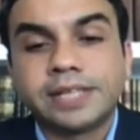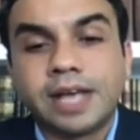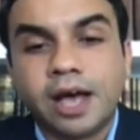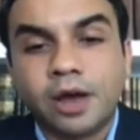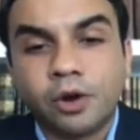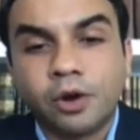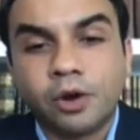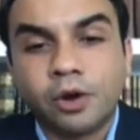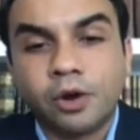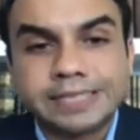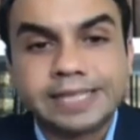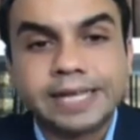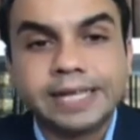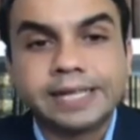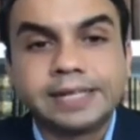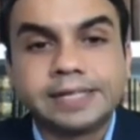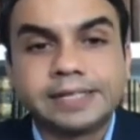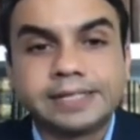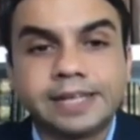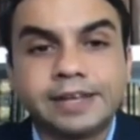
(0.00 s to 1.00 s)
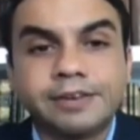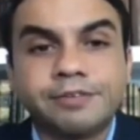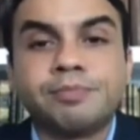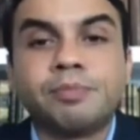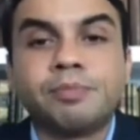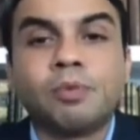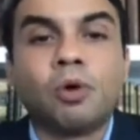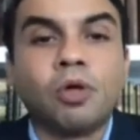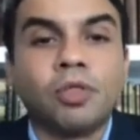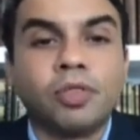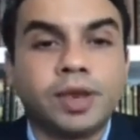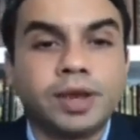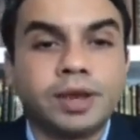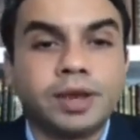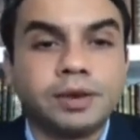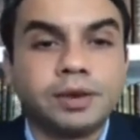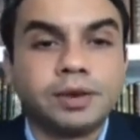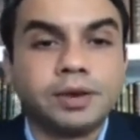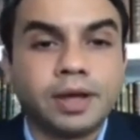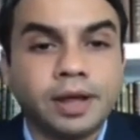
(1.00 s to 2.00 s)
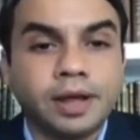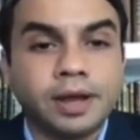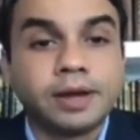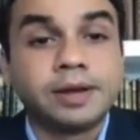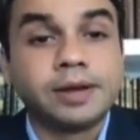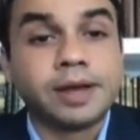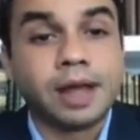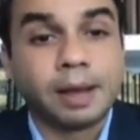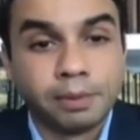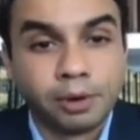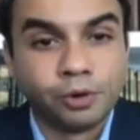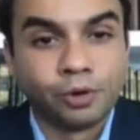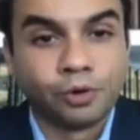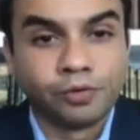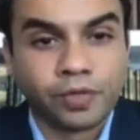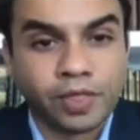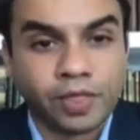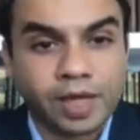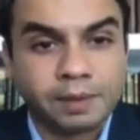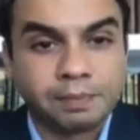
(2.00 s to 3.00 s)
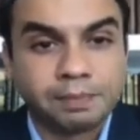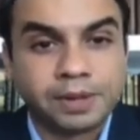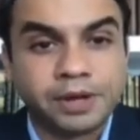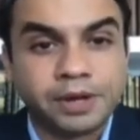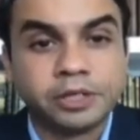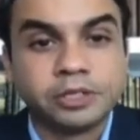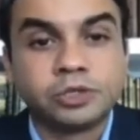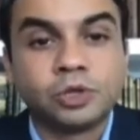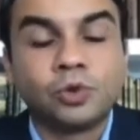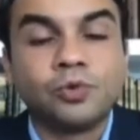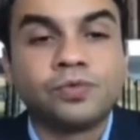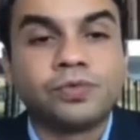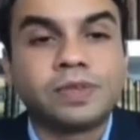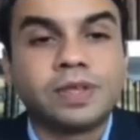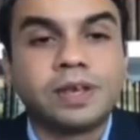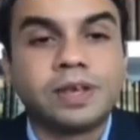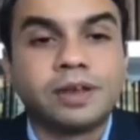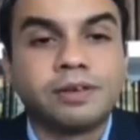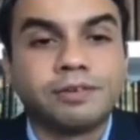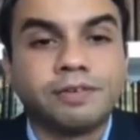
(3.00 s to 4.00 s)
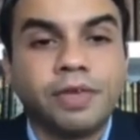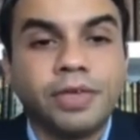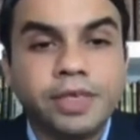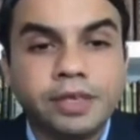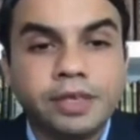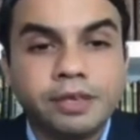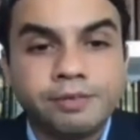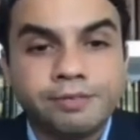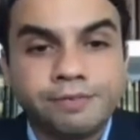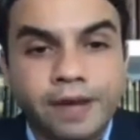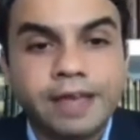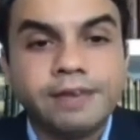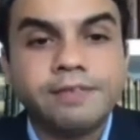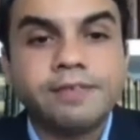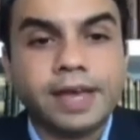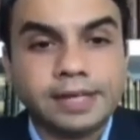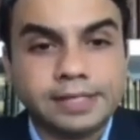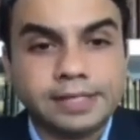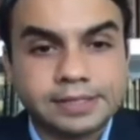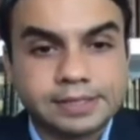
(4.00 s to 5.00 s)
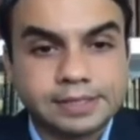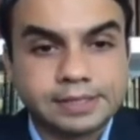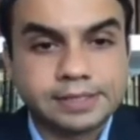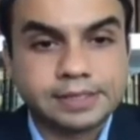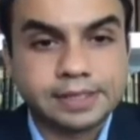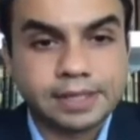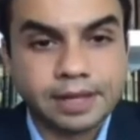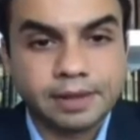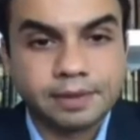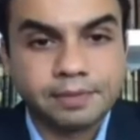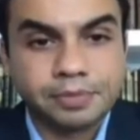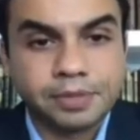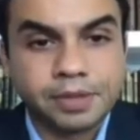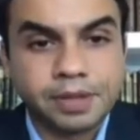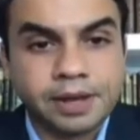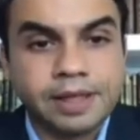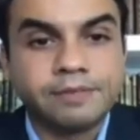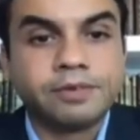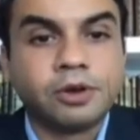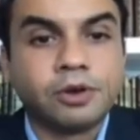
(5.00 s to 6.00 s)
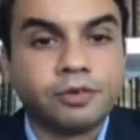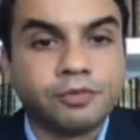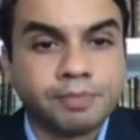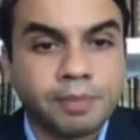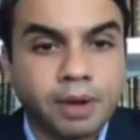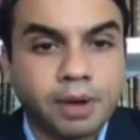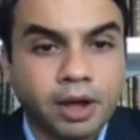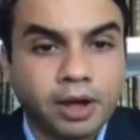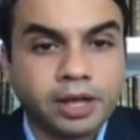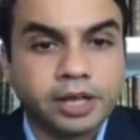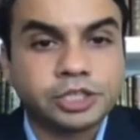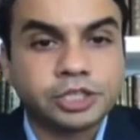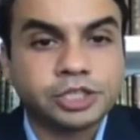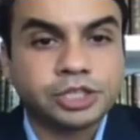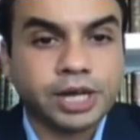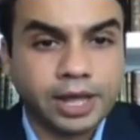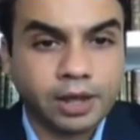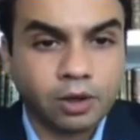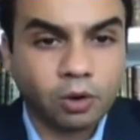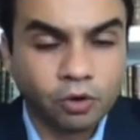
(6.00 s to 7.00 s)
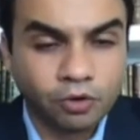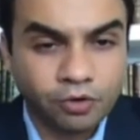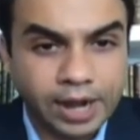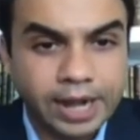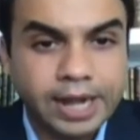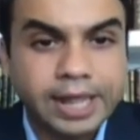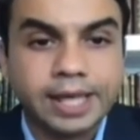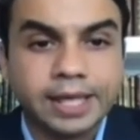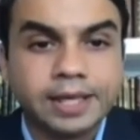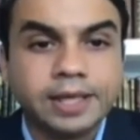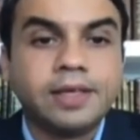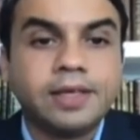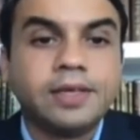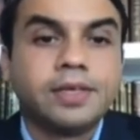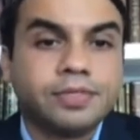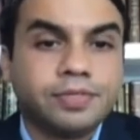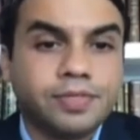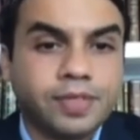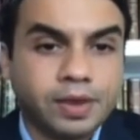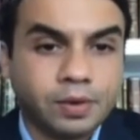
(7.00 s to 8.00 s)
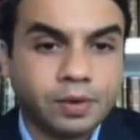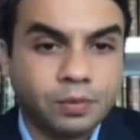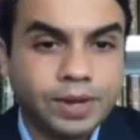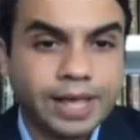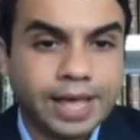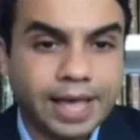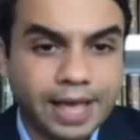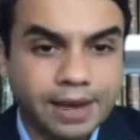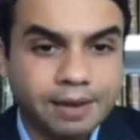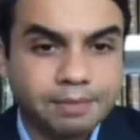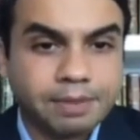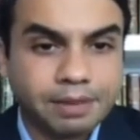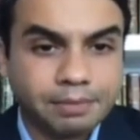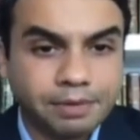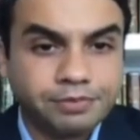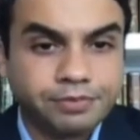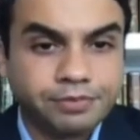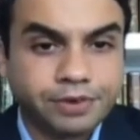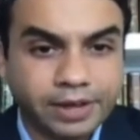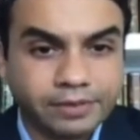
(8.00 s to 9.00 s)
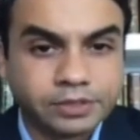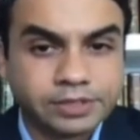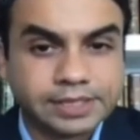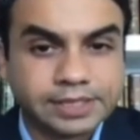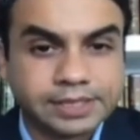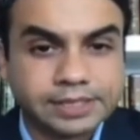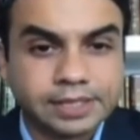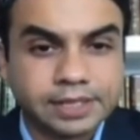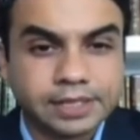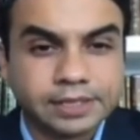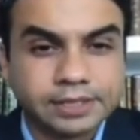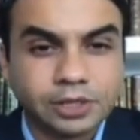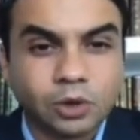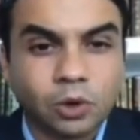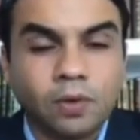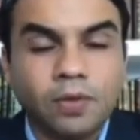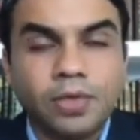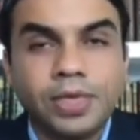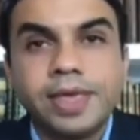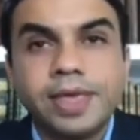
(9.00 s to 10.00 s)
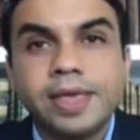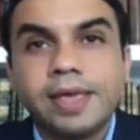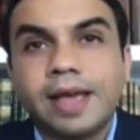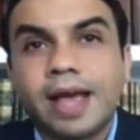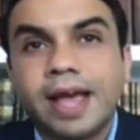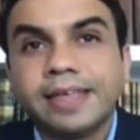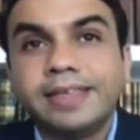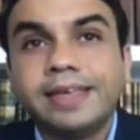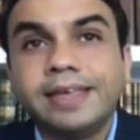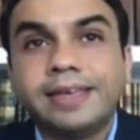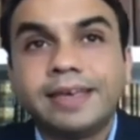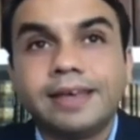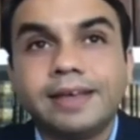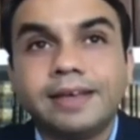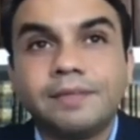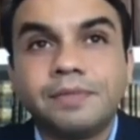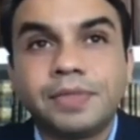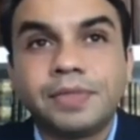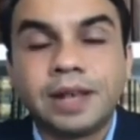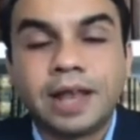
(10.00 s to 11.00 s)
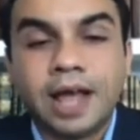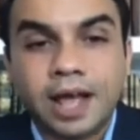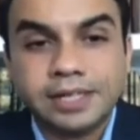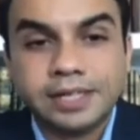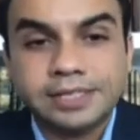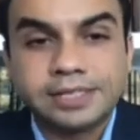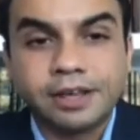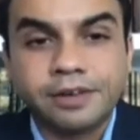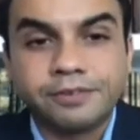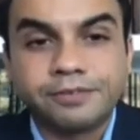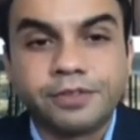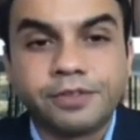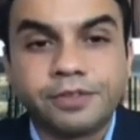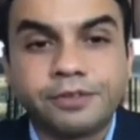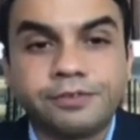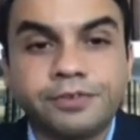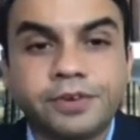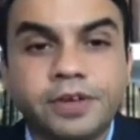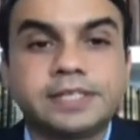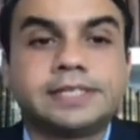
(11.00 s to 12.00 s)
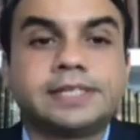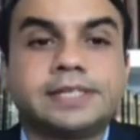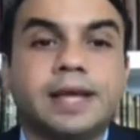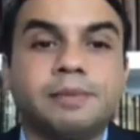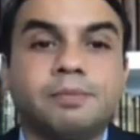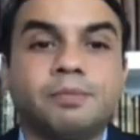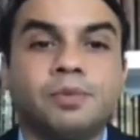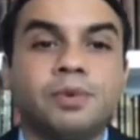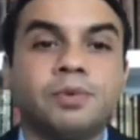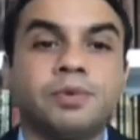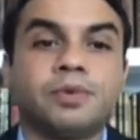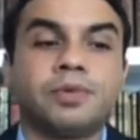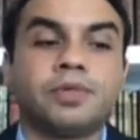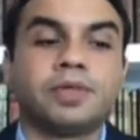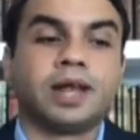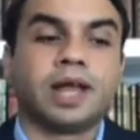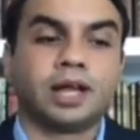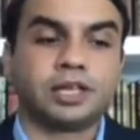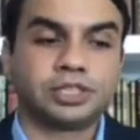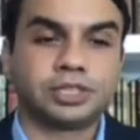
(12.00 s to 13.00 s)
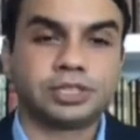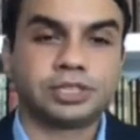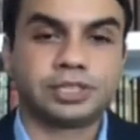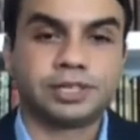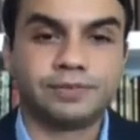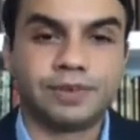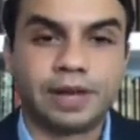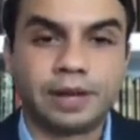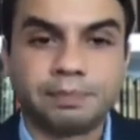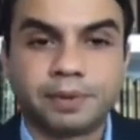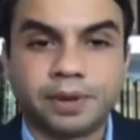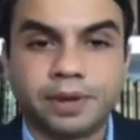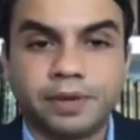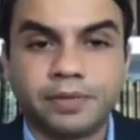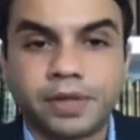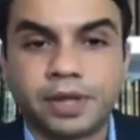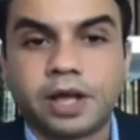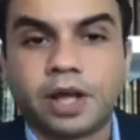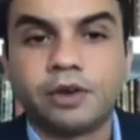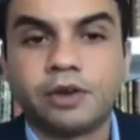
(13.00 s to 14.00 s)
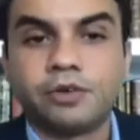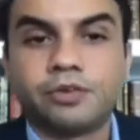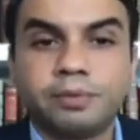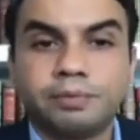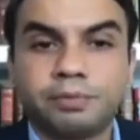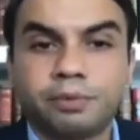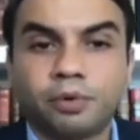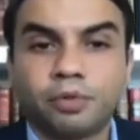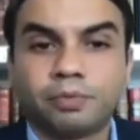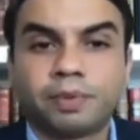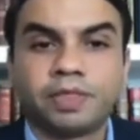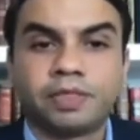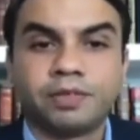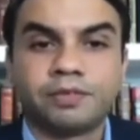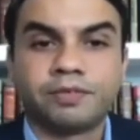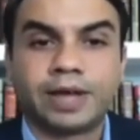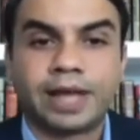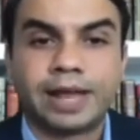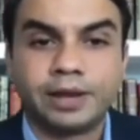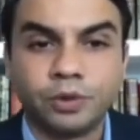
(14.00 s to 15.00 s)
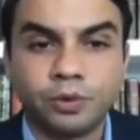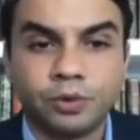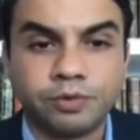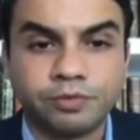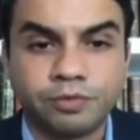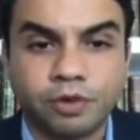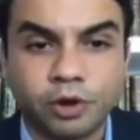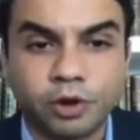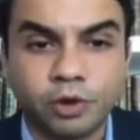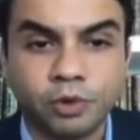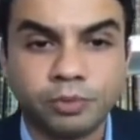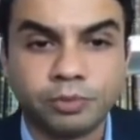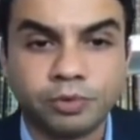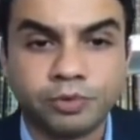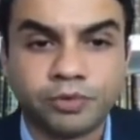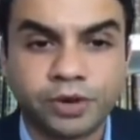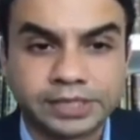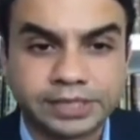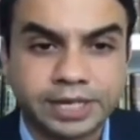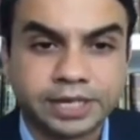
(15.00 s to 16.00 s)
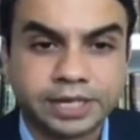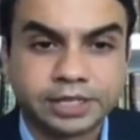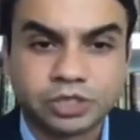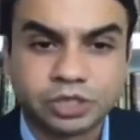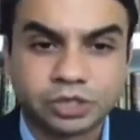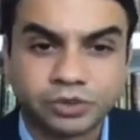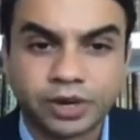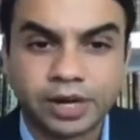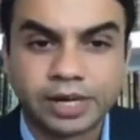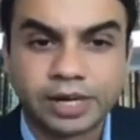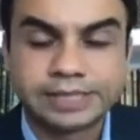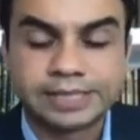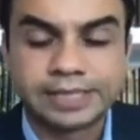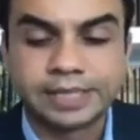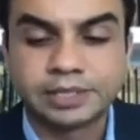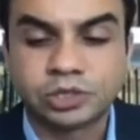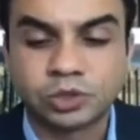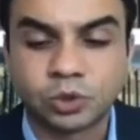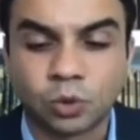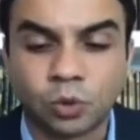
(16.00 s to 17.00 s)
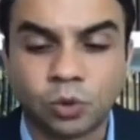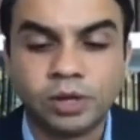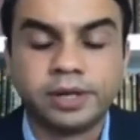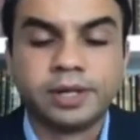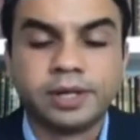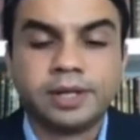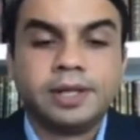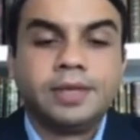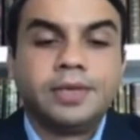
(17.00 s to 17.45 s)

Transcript: our own sales have more than doubled over that period. So you've seen a 5x level of market share already than we had maybe 5 or 6 years ago. I think last year, for the first time, we were the largest developer in the country, both by the value and volume of residential real estate sold.